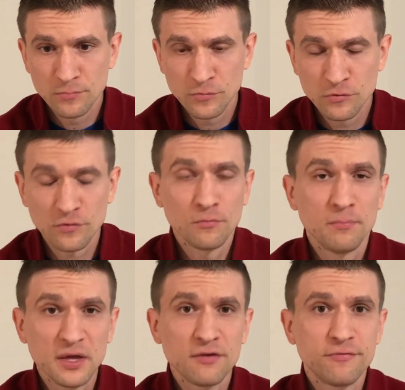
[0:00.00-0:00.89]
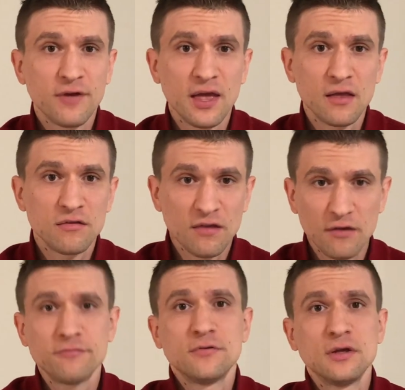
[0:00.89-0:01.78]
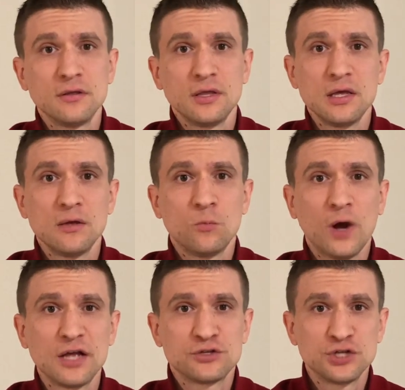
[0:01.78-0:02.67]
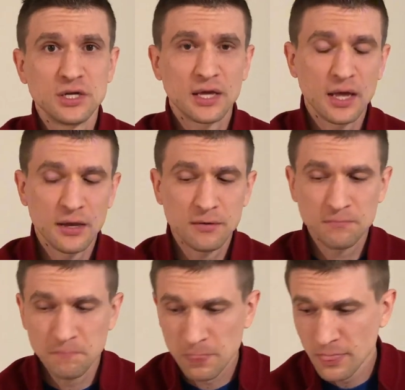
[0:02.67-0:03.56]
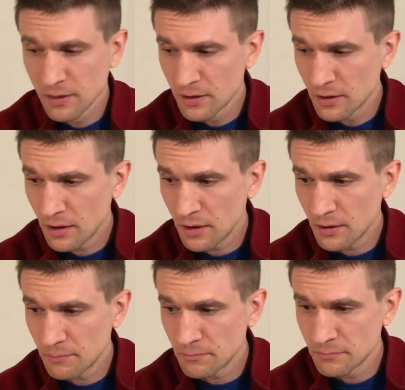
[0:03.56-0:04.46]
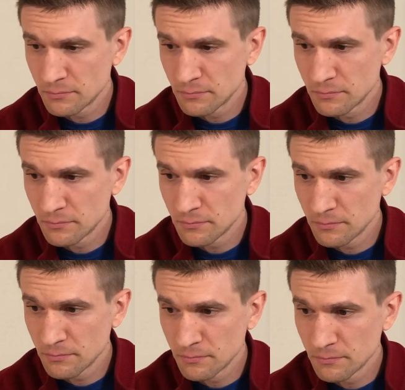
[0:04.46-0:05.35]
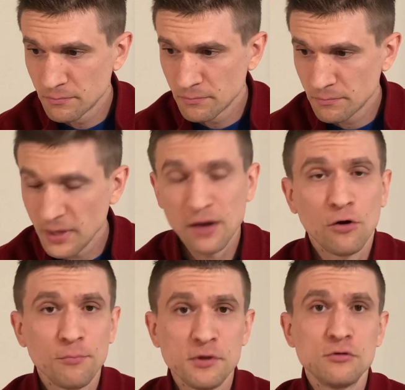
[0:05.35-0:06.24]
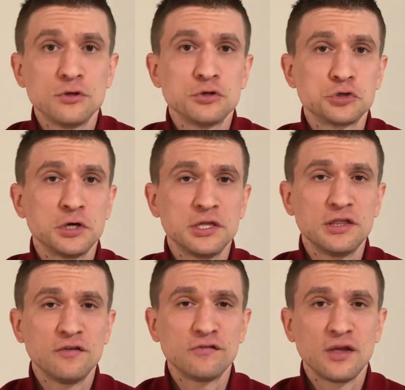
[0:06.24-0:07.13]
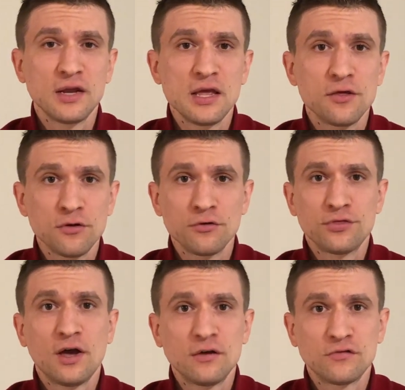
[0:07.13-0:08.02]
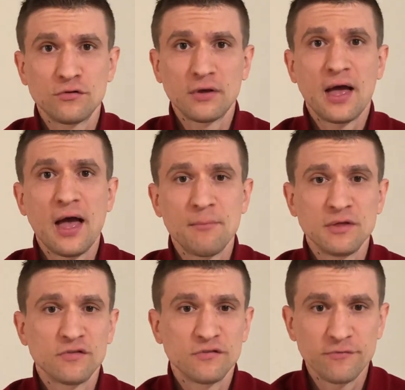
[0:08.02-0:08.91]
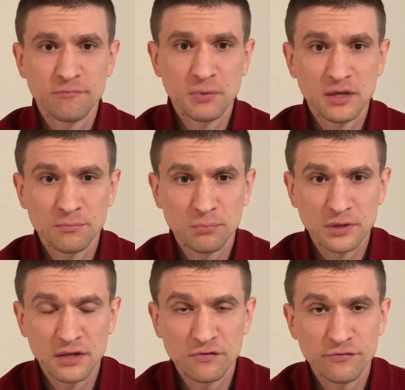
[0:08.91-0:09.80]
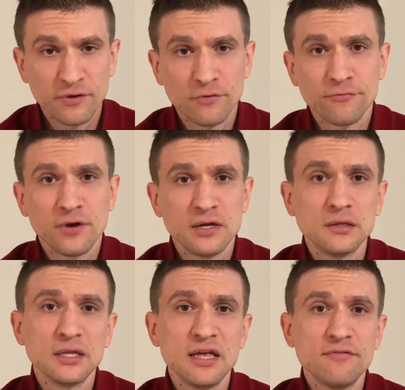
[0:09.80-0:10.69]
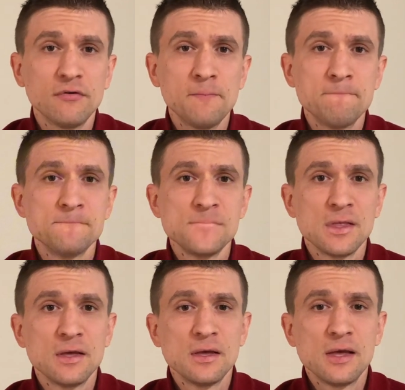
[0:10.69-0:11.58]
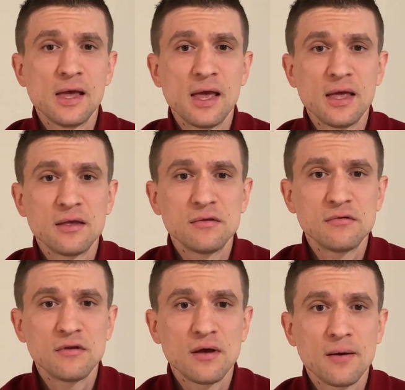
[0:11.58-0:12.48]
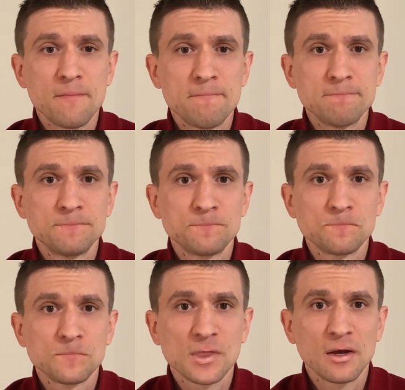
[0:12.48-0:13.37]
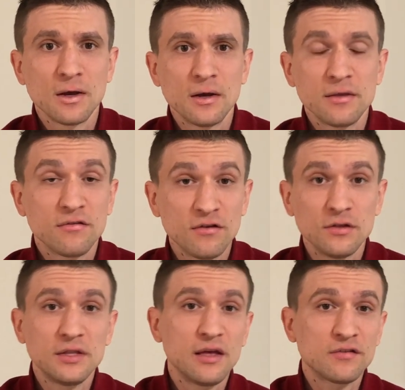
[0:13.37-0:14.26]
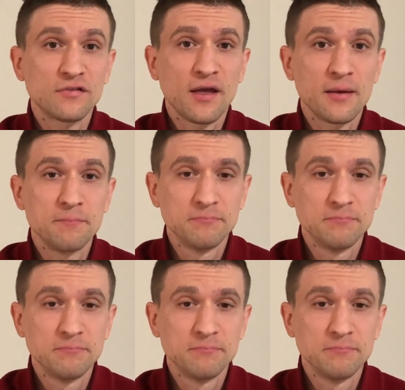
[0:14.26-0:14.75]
So big fan, definitely watch it again. I hope you enjoyed this. Any other thoughts or comments, please feel free to leave them. And until next time.